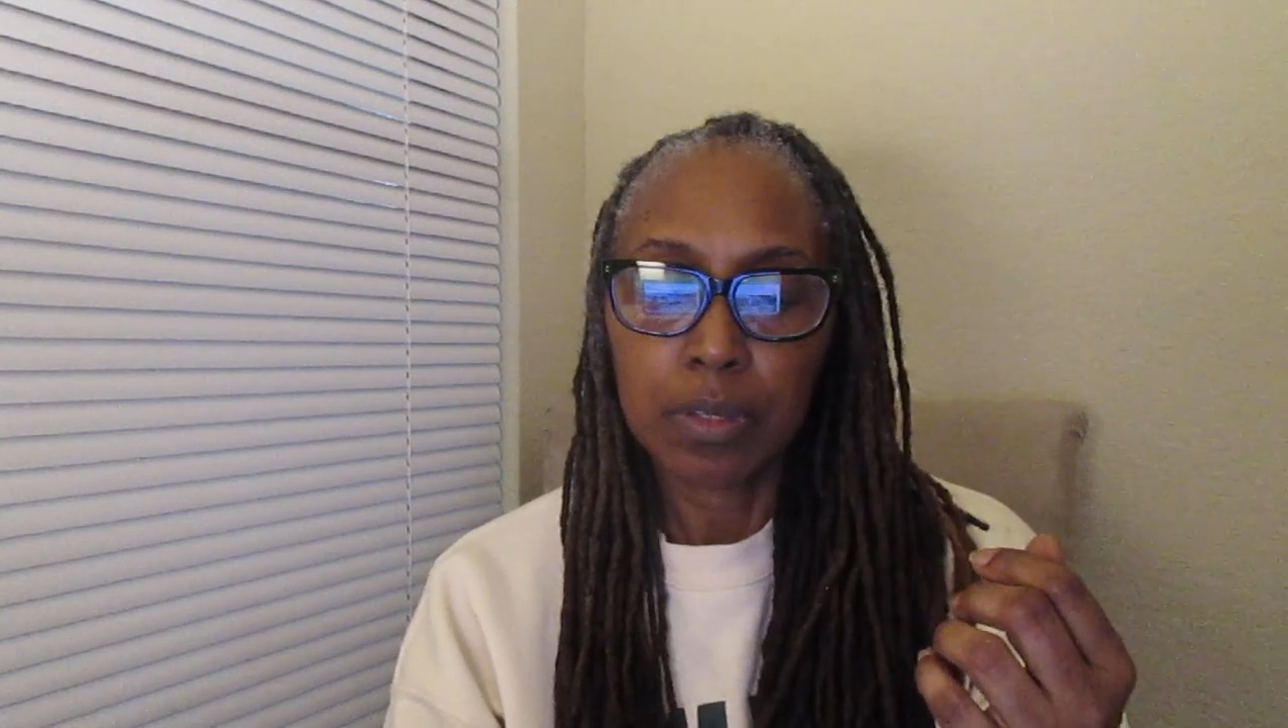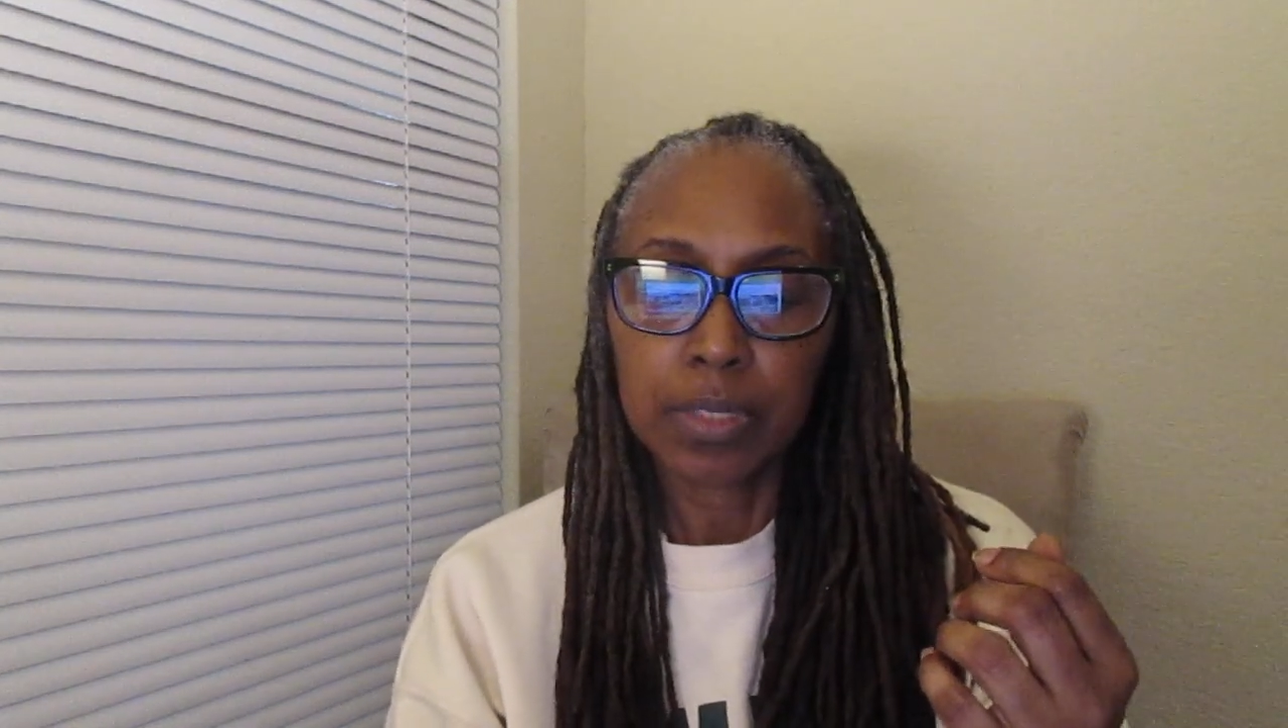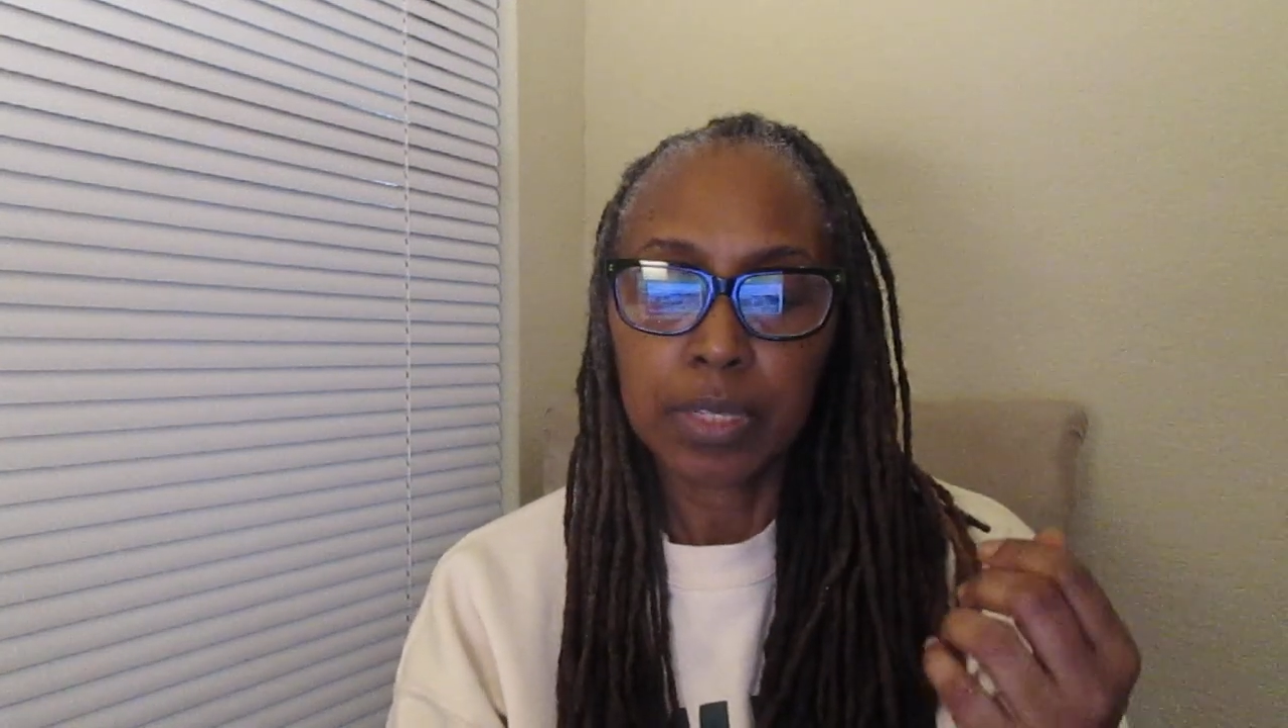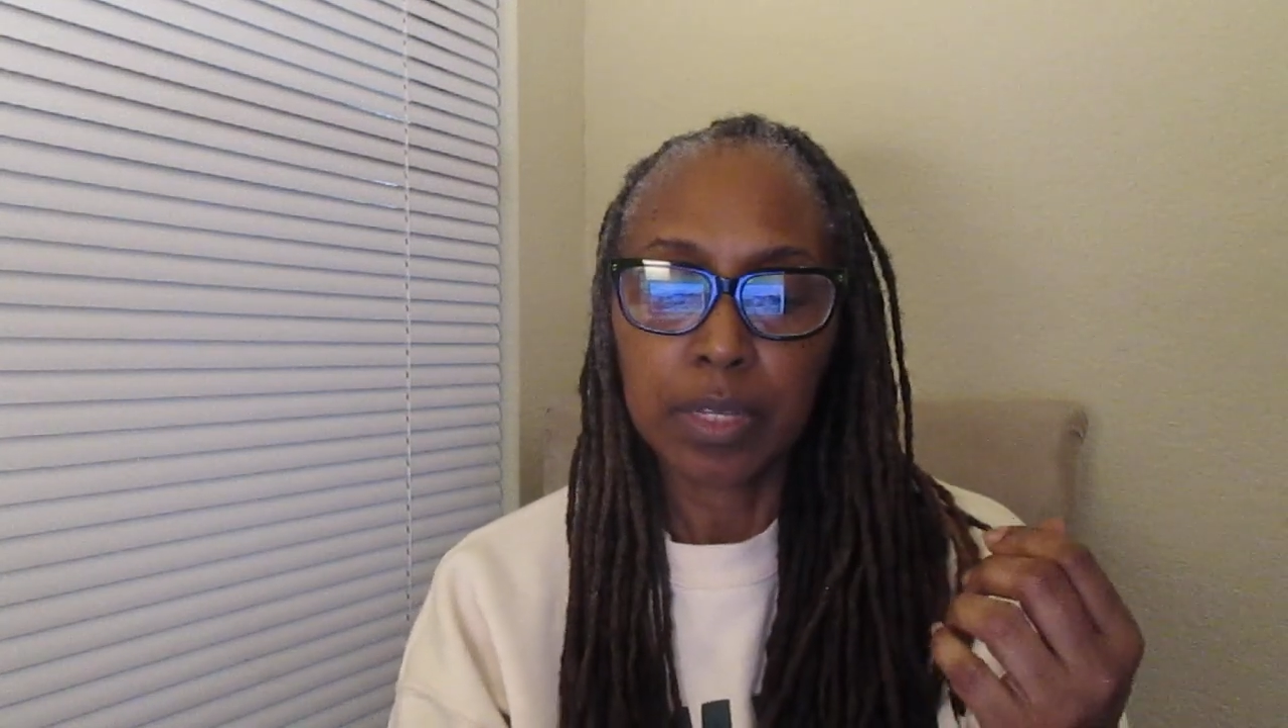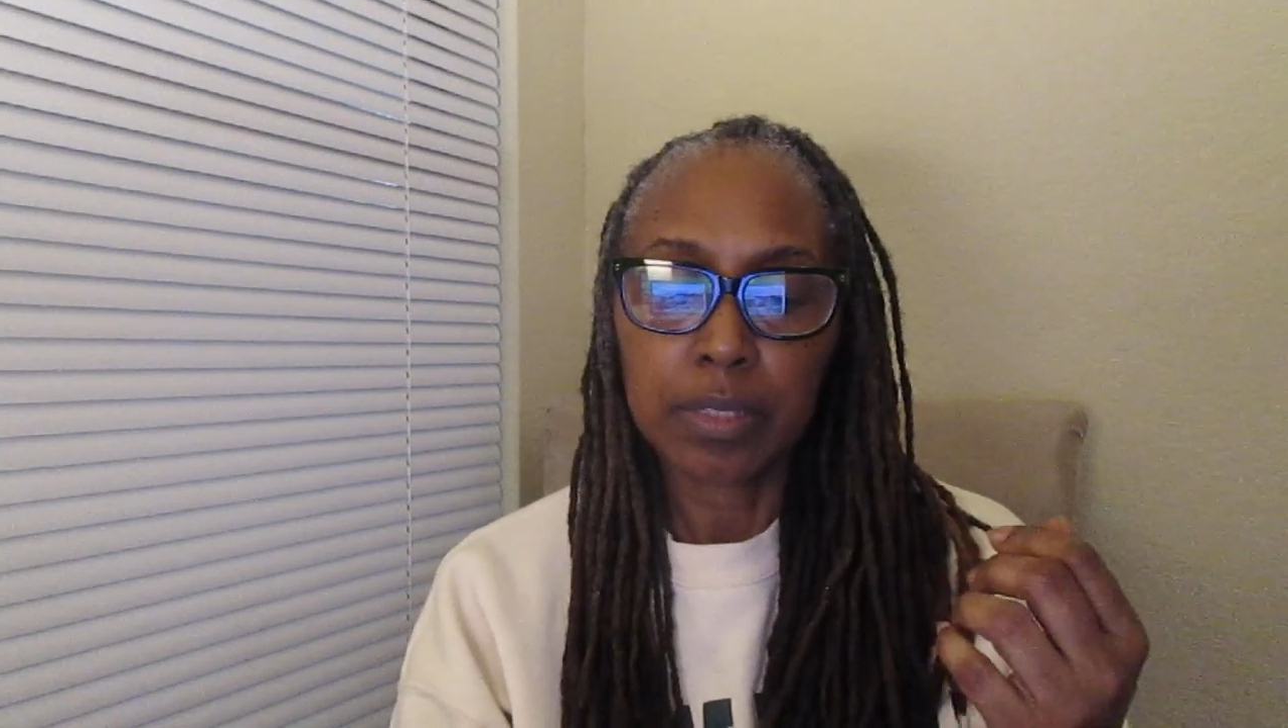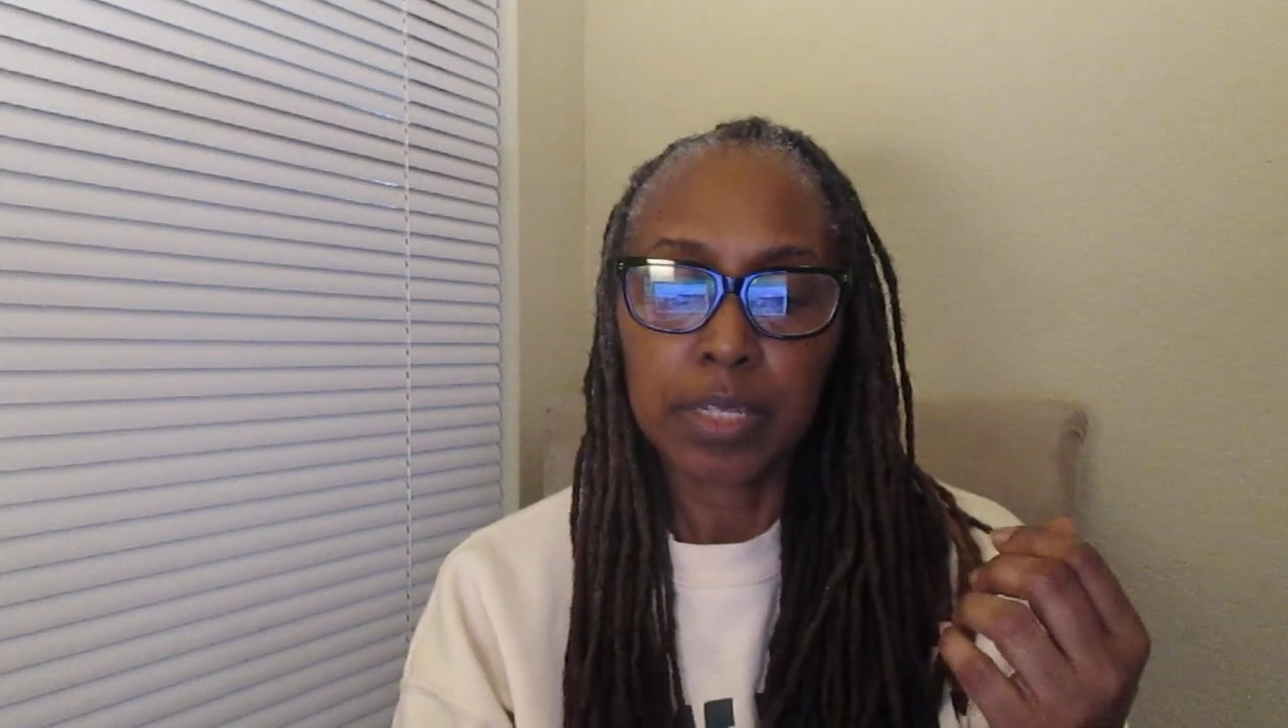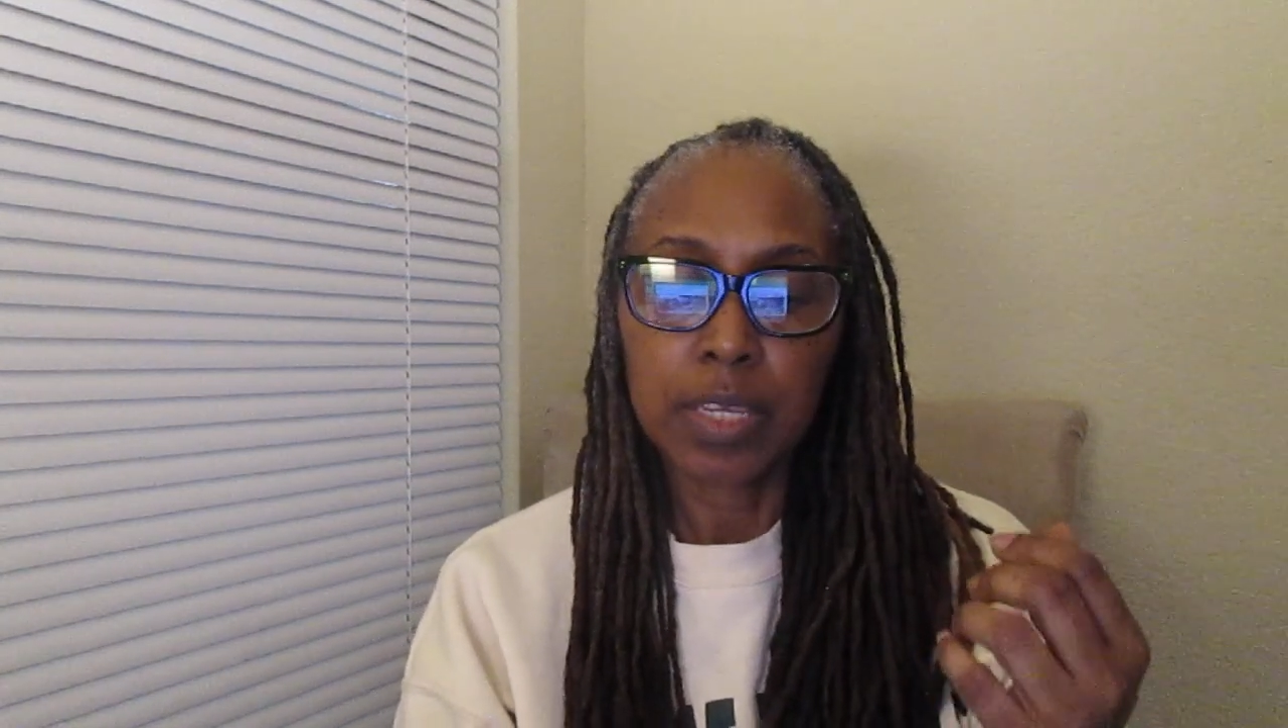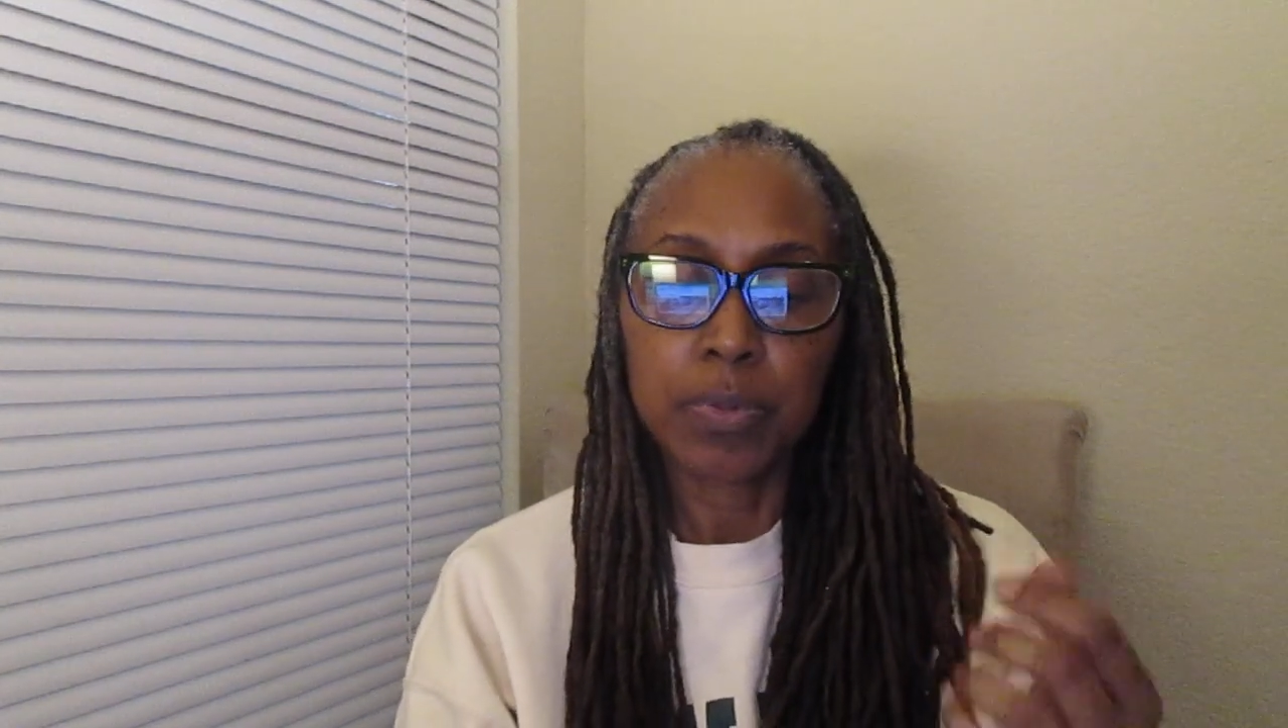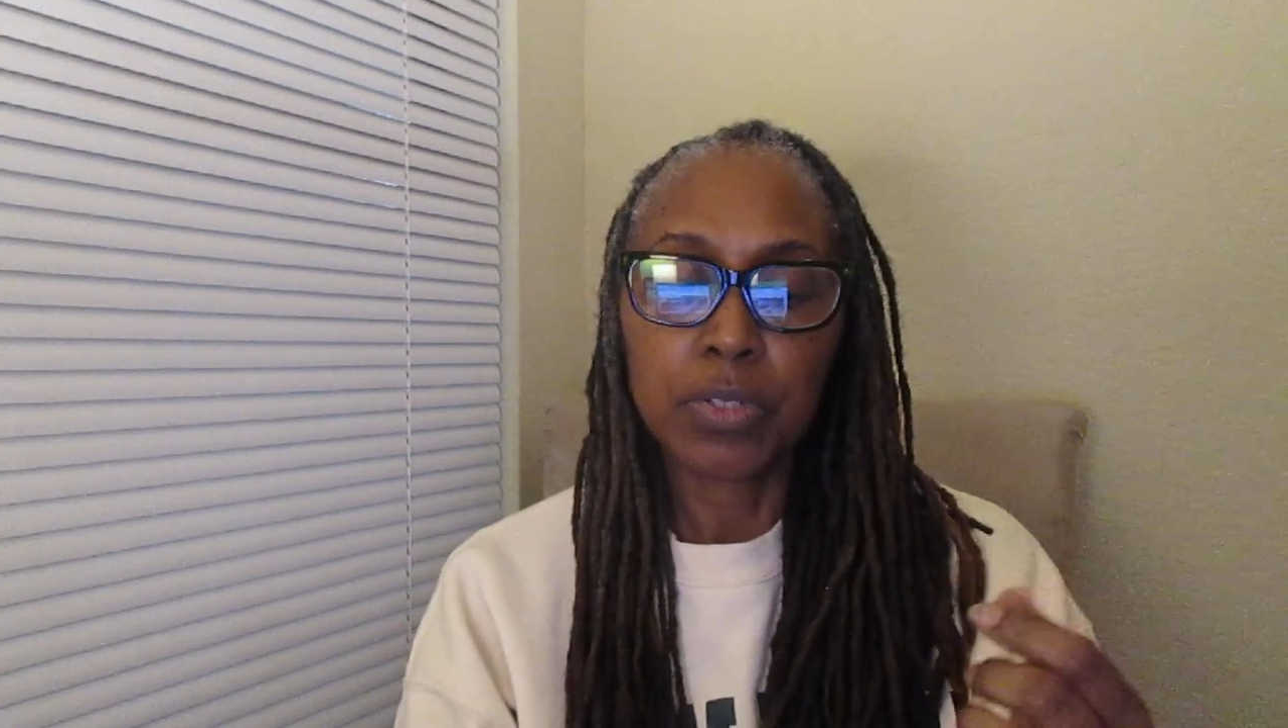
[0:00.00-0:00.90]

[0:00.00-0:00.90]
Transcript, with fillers: It's a keep